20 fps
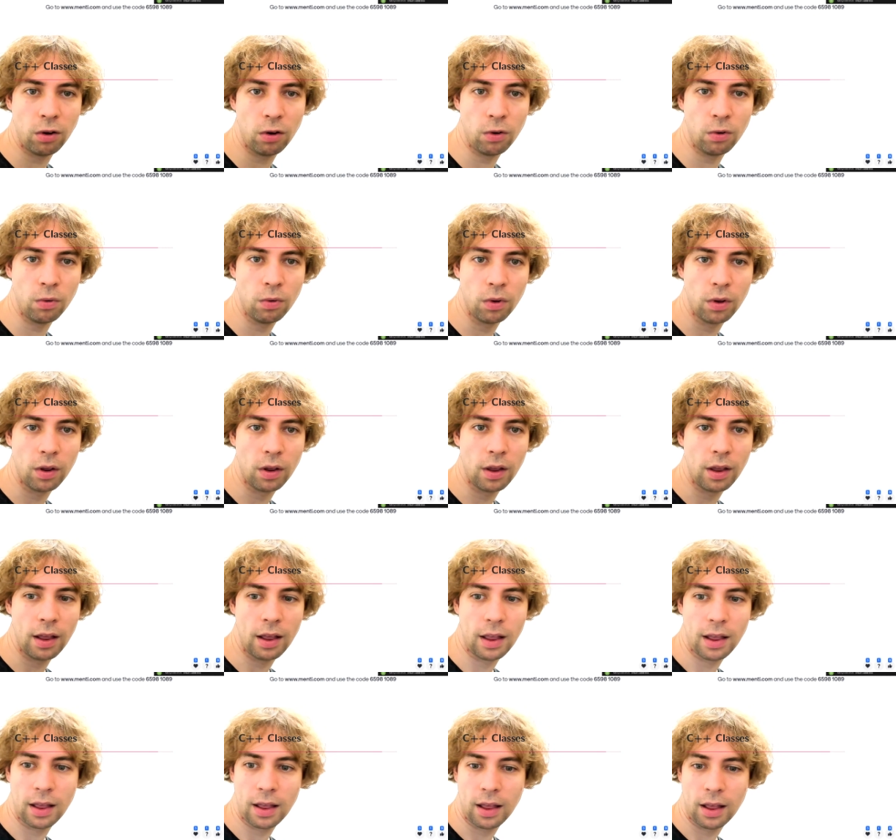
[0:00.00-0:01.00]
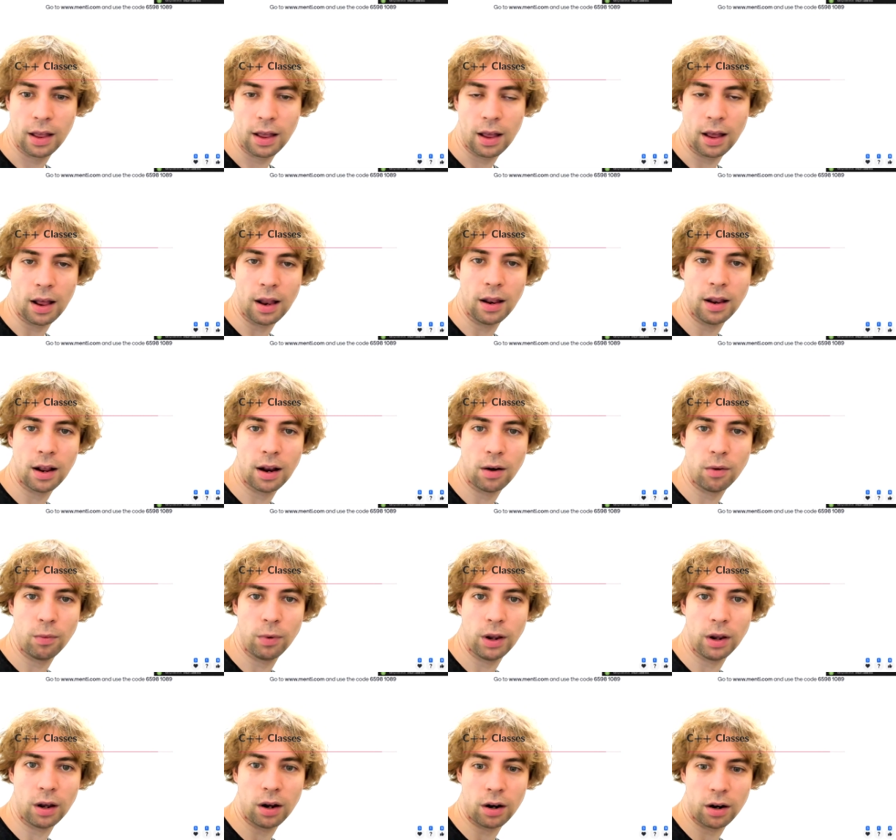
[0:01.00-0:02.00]
you. And then
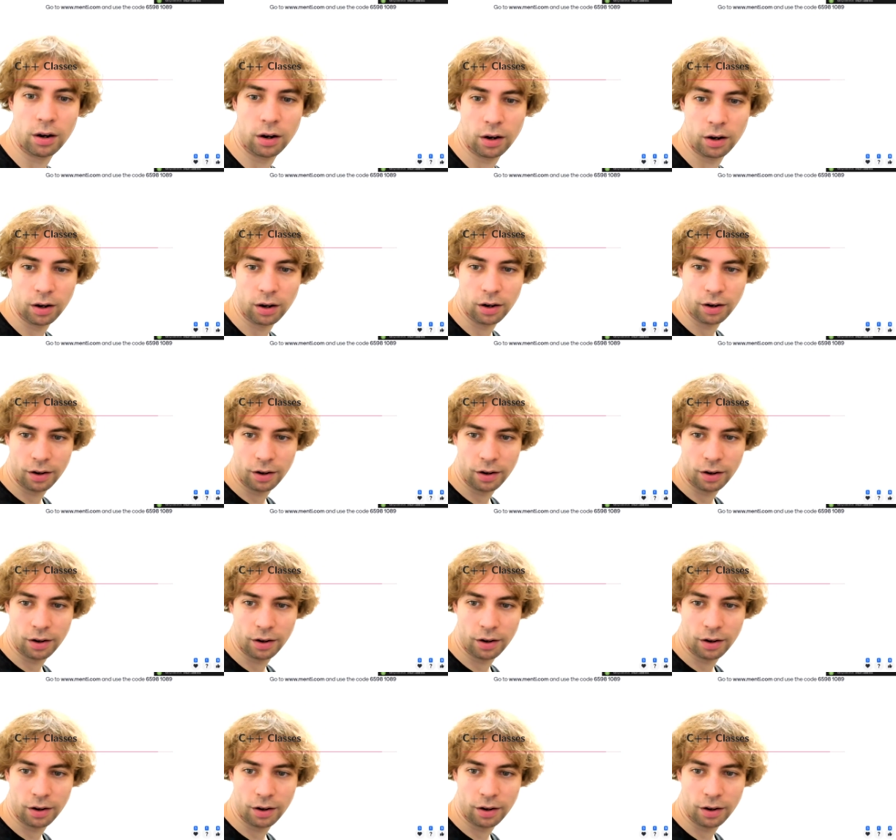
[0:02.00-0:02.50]
we are